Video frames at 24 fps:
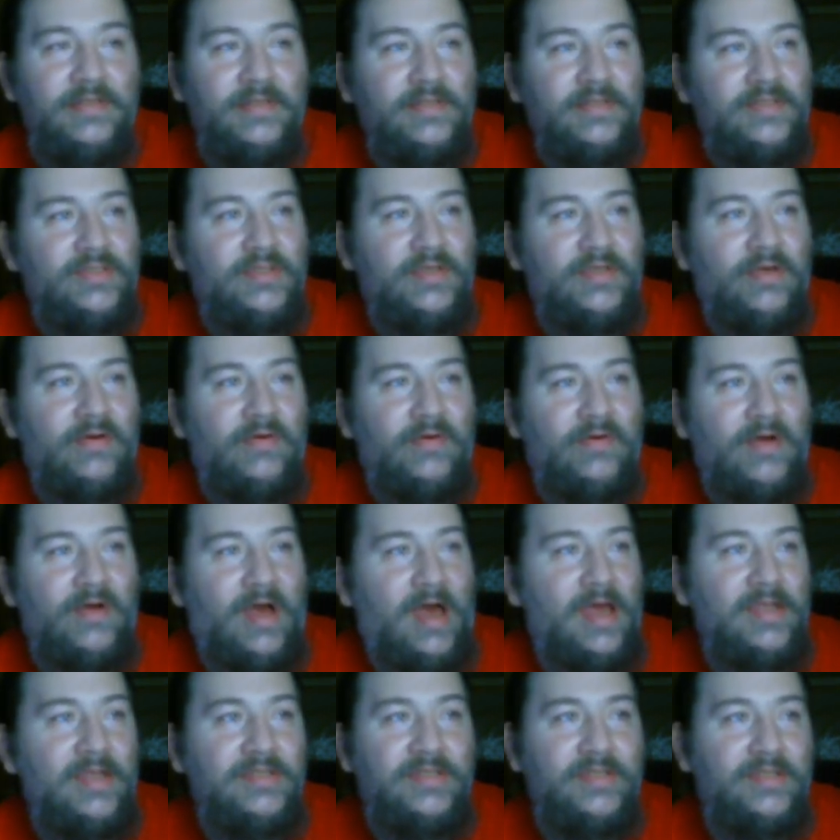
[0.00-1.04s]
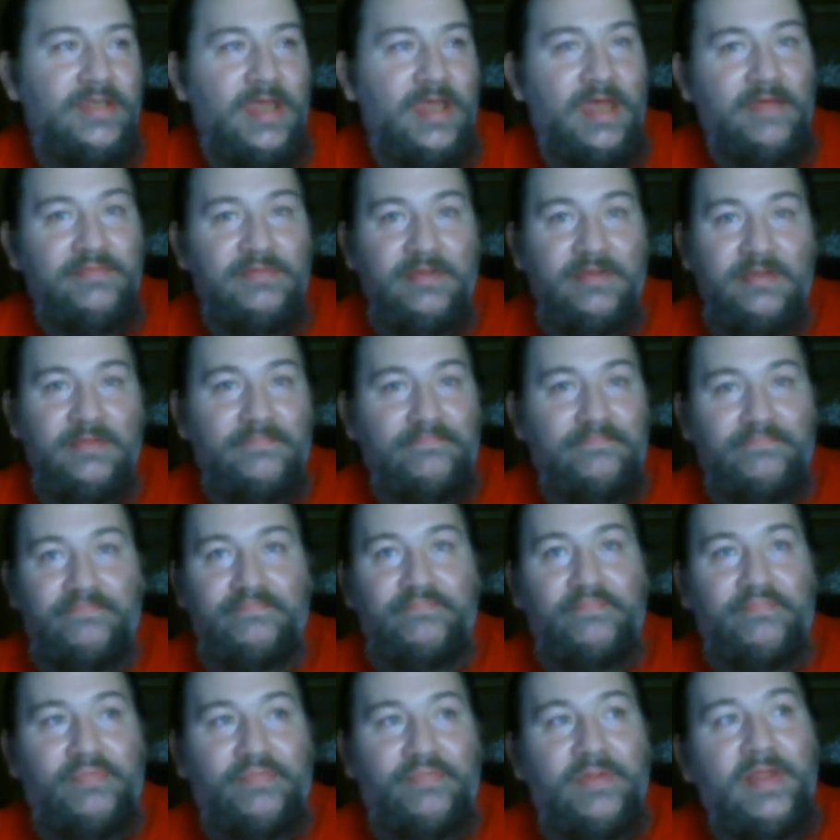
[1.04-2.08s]
So I just have to
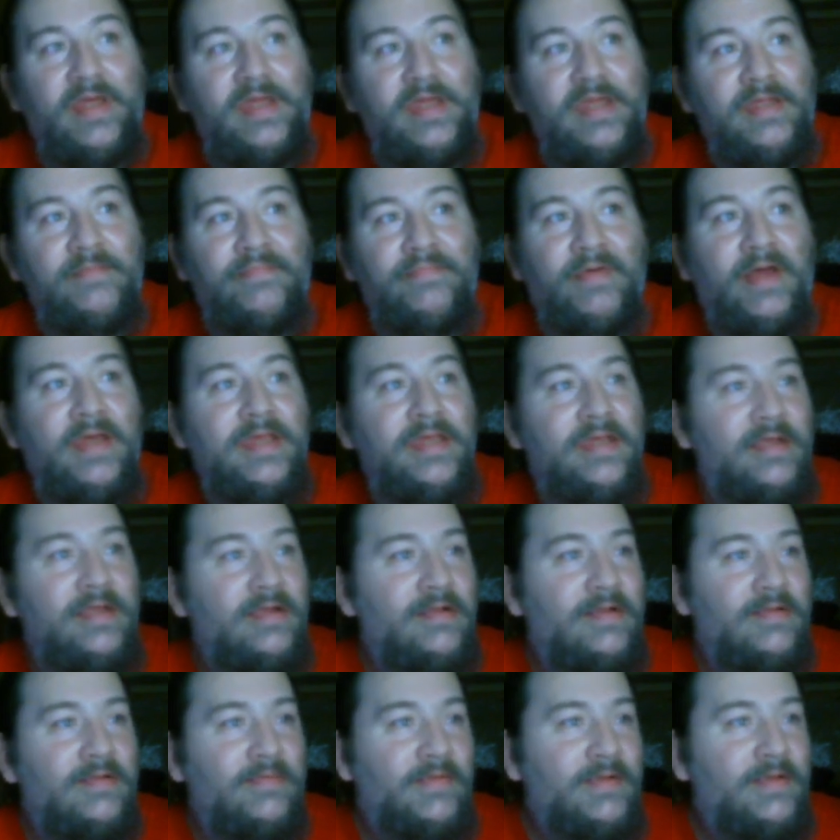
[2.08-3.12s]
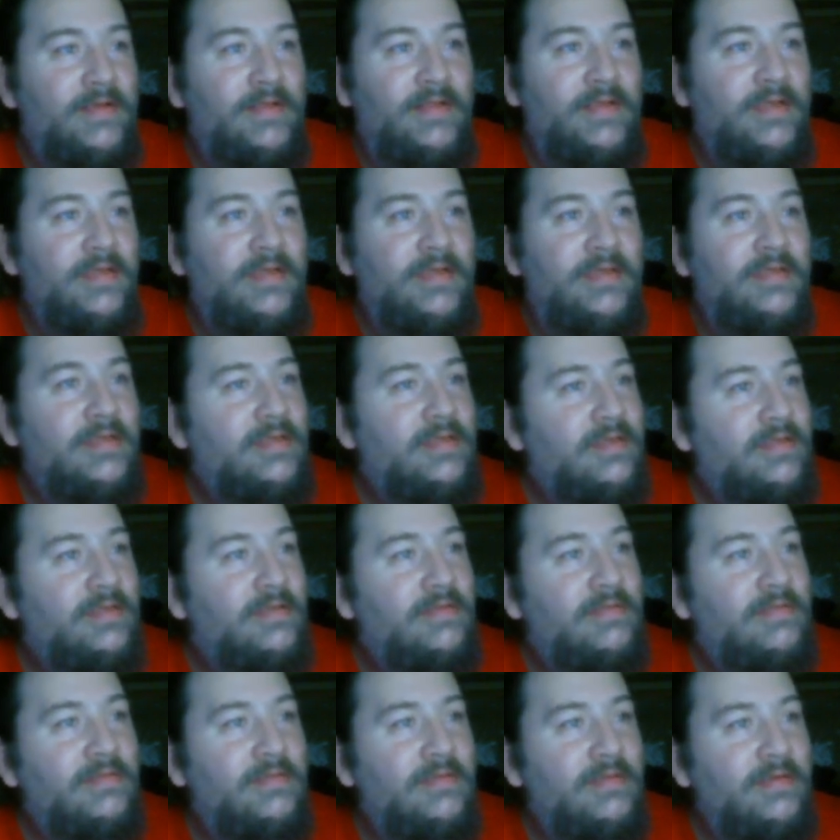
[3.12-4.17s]
play it by ear, really.
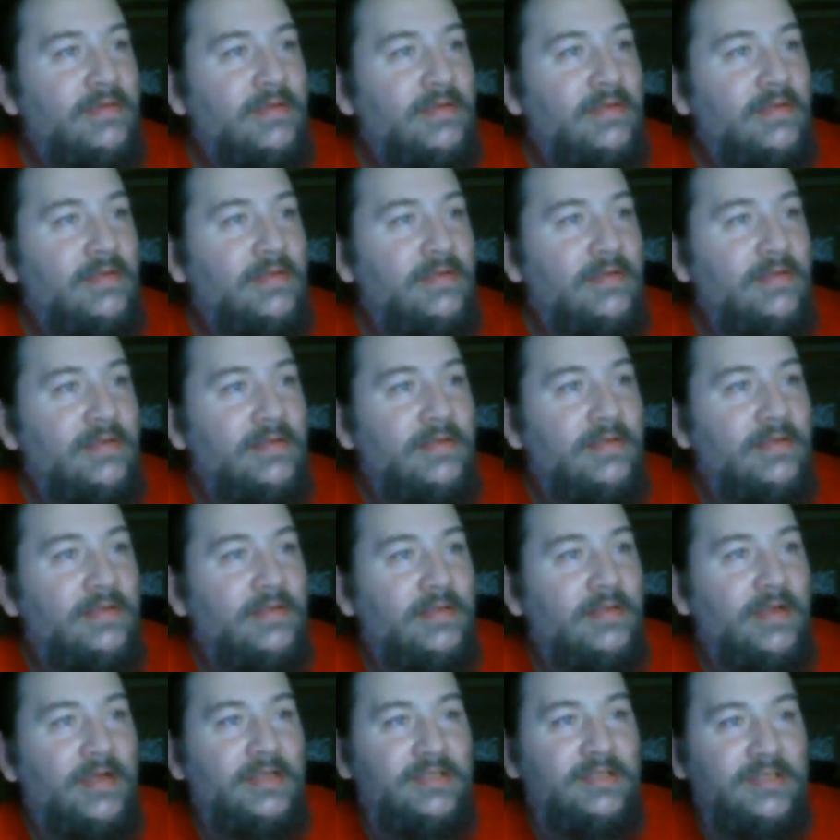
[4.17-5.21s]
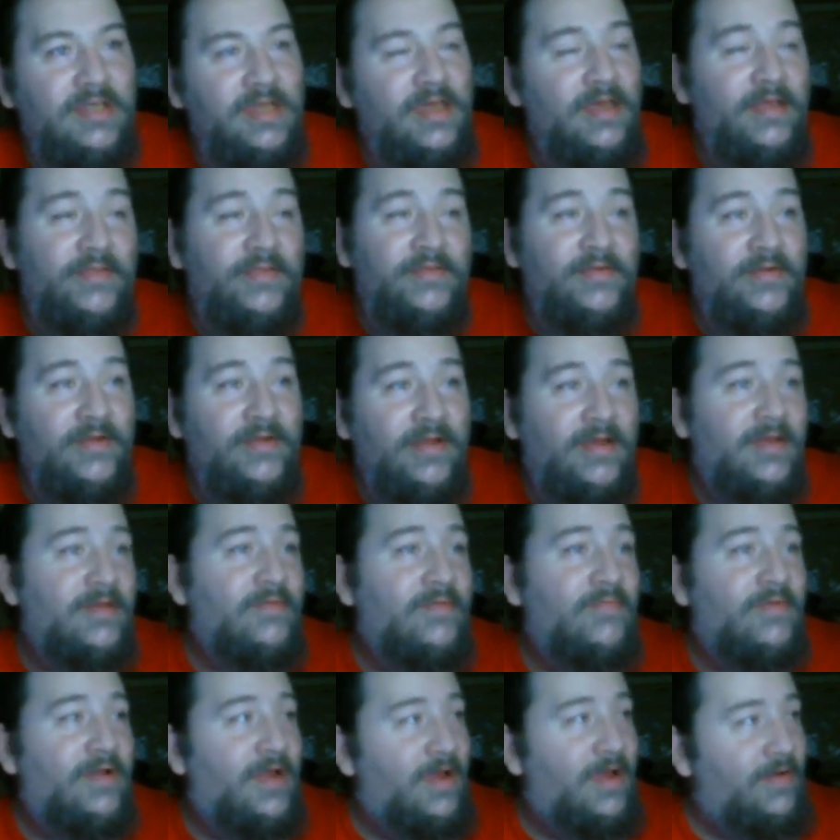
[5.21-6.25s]
Like the other night
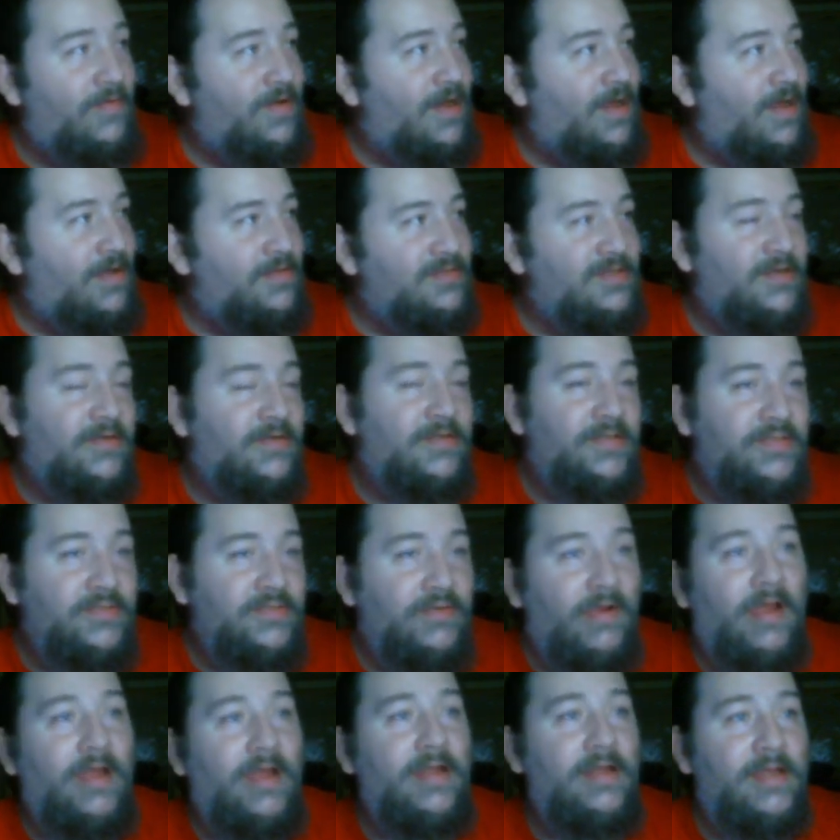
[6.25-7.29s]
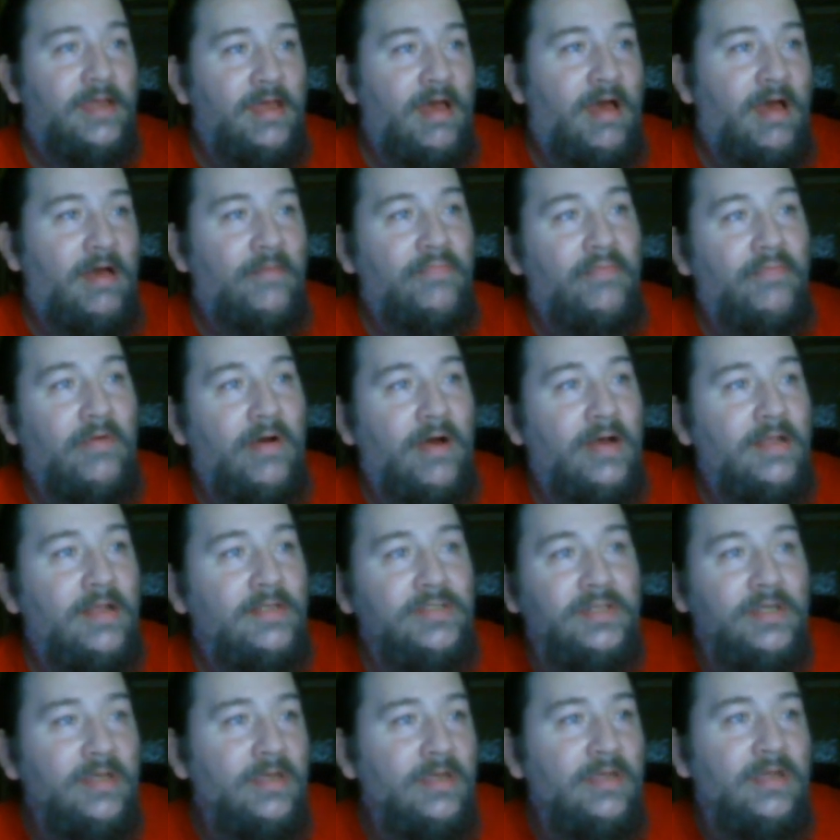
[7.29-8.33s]
when I went out there to try to cop
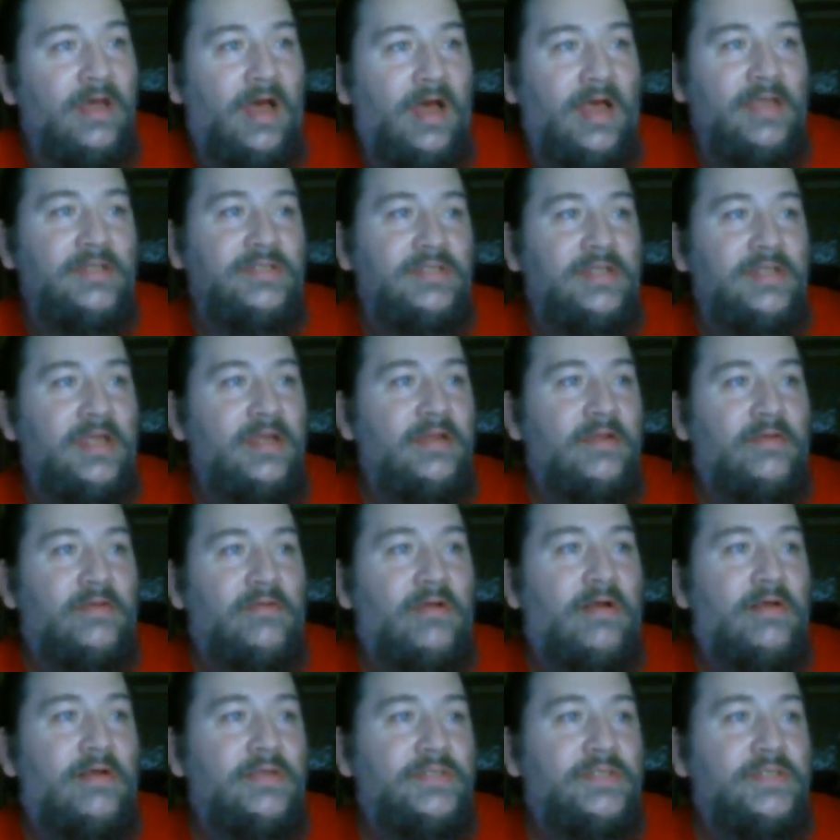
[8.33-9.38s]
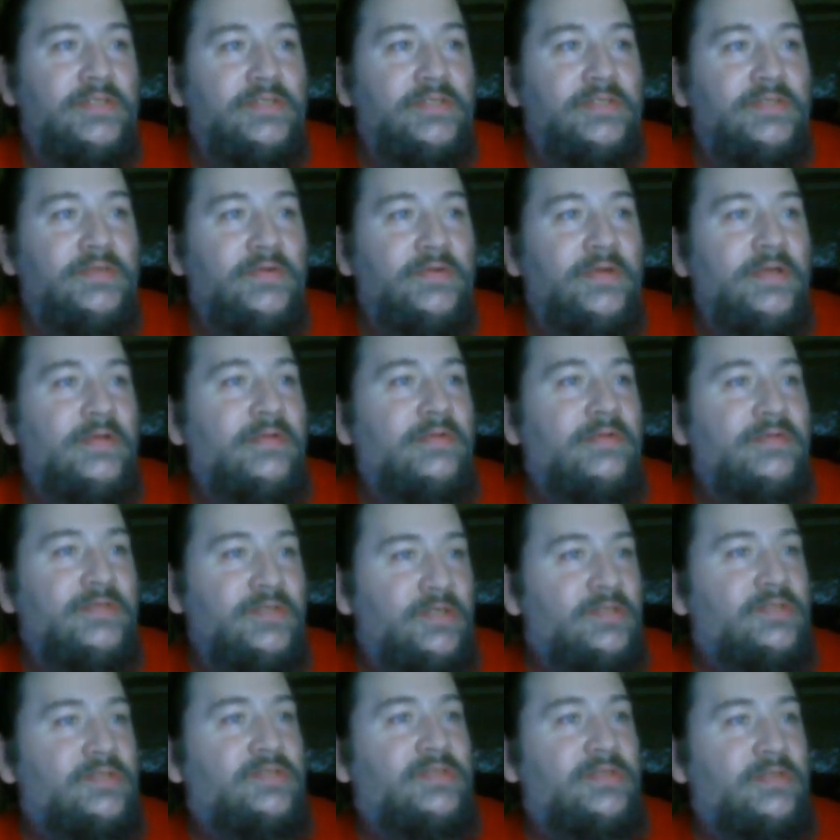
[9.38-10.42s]
watch, I stayed across the street
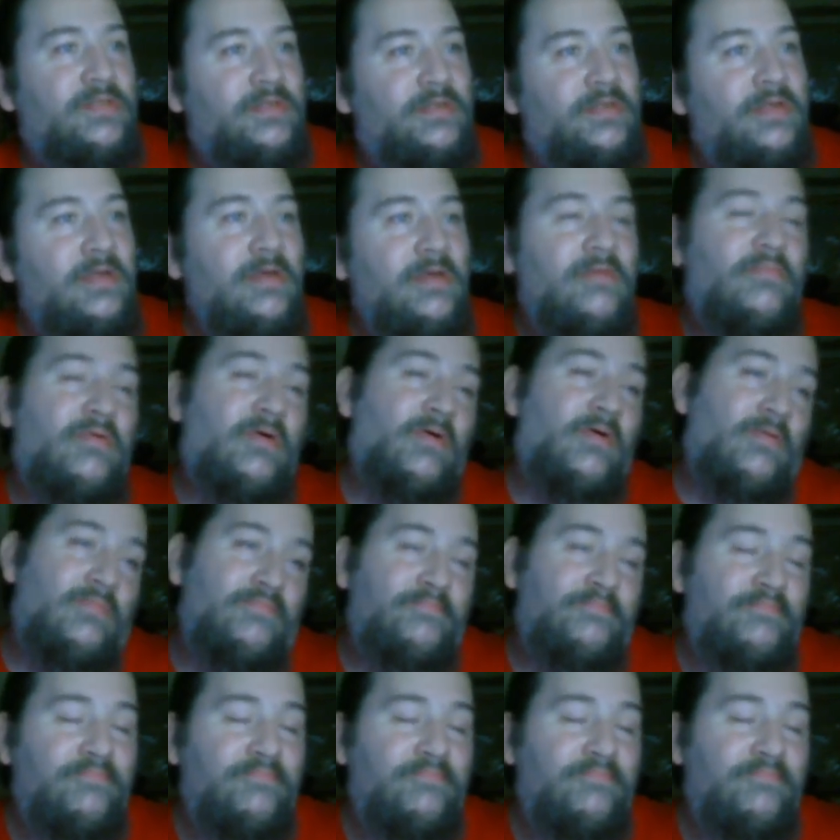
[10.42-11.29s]
just to, well,